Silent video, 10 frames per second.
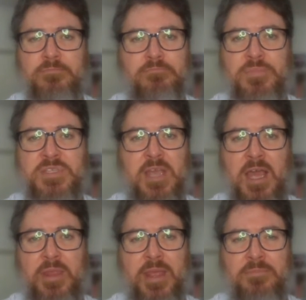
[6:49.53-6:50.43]
Bizarre
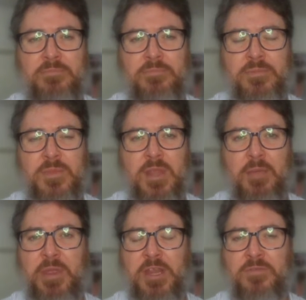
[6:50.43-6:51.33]
that. I
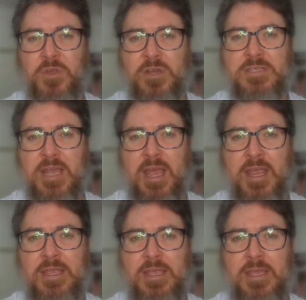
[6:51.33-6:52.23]
mean, you've got to
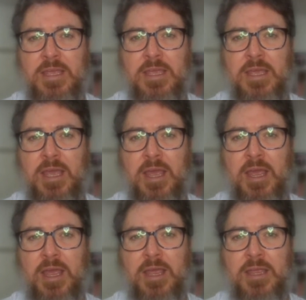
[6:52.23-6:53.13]
say,
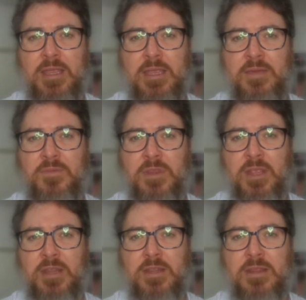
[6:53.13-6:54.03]
given
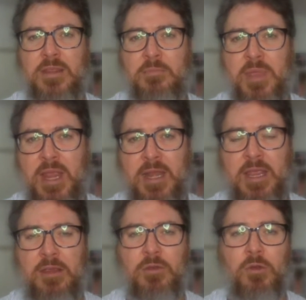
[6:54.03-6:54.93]
that the
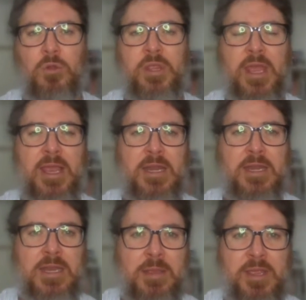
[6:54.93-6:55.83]
media and all the
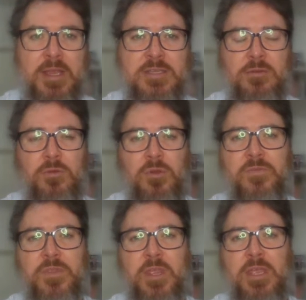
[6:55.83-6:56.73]
academics and all of
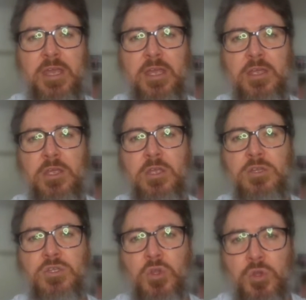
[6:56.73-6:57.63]
the
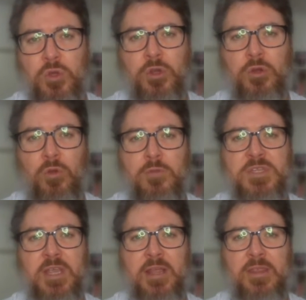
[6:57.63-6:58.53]
do-gooder groups
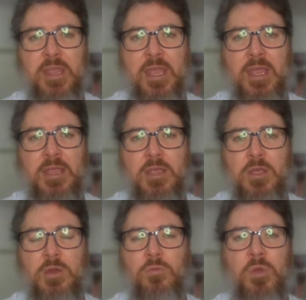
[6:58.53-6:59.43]
out there
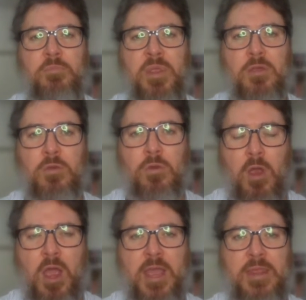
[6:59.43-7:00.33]
would
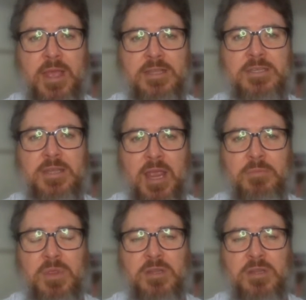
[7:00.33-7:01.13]
decry that statement,